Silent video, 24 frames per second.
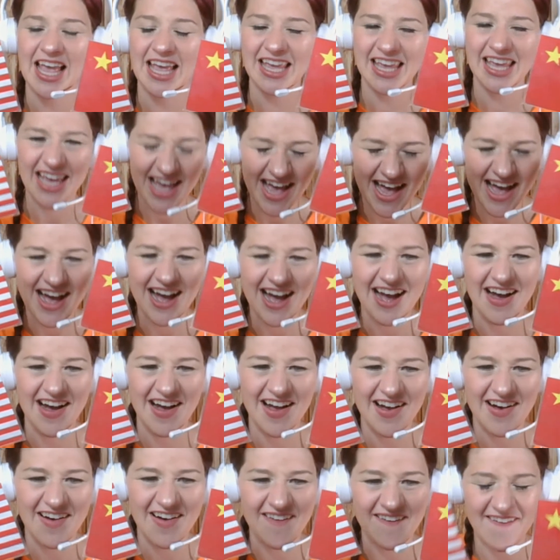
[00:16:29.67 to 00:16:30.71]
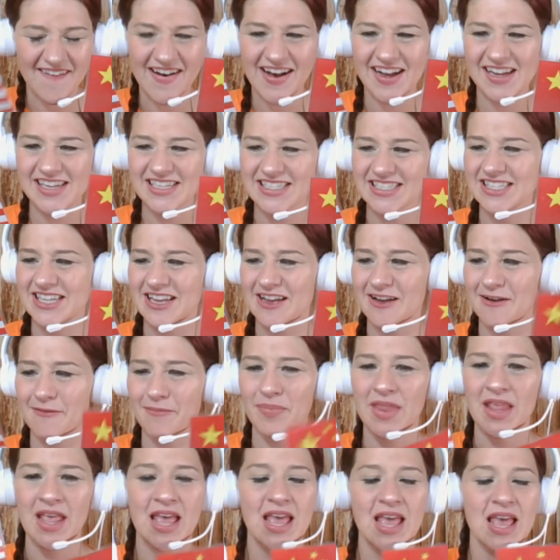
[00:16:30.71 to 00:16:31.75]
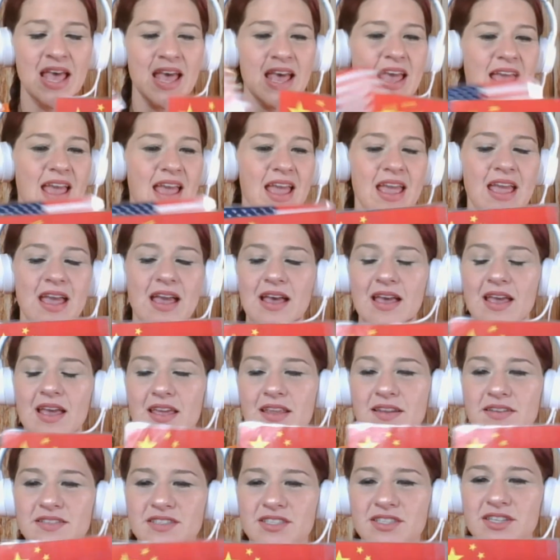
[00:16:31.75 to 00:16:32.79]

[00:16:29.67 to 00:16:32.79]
Yeah. Awesome. And